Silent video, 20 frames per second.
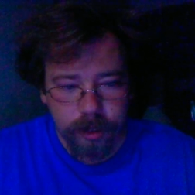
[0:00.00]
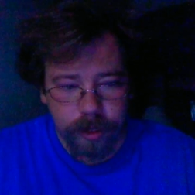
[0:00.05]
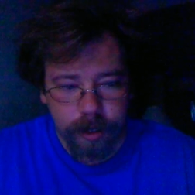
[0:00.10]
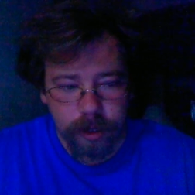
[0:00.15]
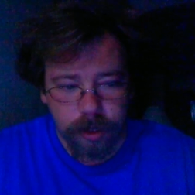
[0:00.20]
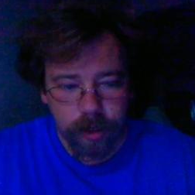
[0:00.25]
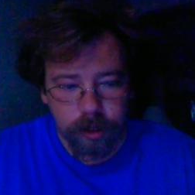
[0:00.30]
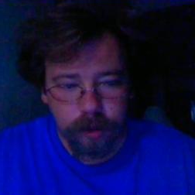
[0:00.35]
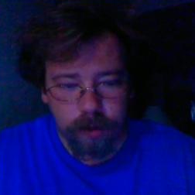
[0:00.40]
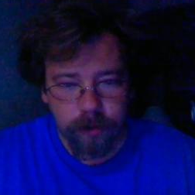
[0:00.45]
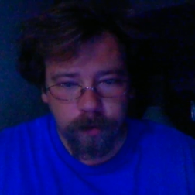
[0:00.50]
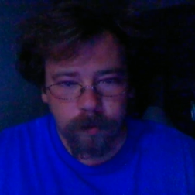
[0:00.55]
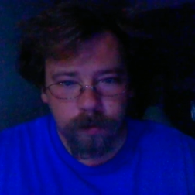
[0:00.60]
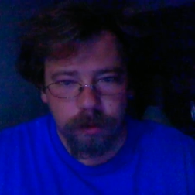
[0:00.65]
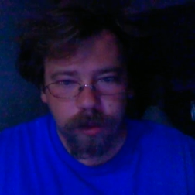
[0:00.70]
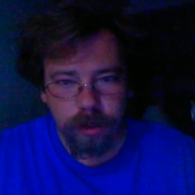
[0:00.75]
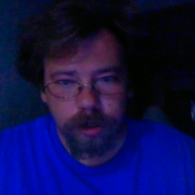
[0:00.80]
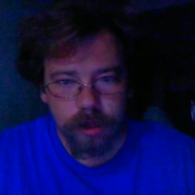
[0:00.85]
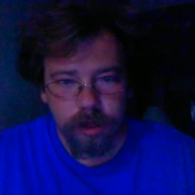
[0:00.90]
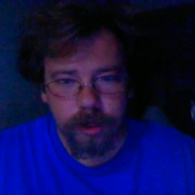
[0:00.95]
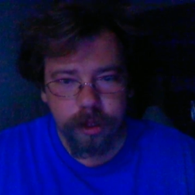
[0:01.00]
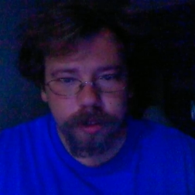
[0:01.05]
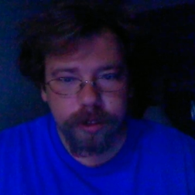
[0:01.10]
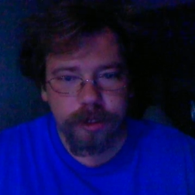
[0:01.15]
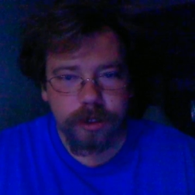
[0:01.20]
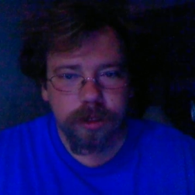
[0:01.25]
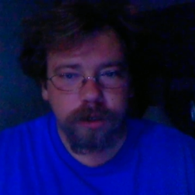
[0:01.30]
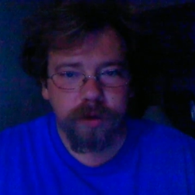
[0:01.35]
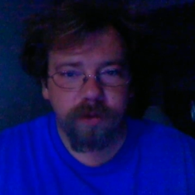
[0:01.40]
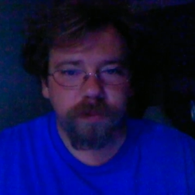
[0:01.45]
Hello, this
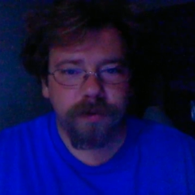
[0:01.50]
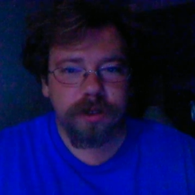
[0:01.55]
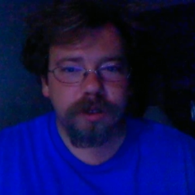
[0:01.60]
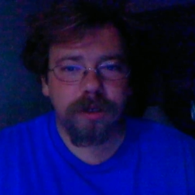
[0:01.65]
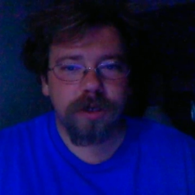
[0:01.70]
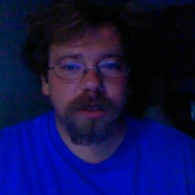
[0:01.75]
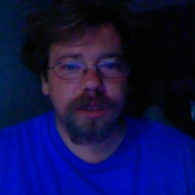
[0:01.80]
is your Mr.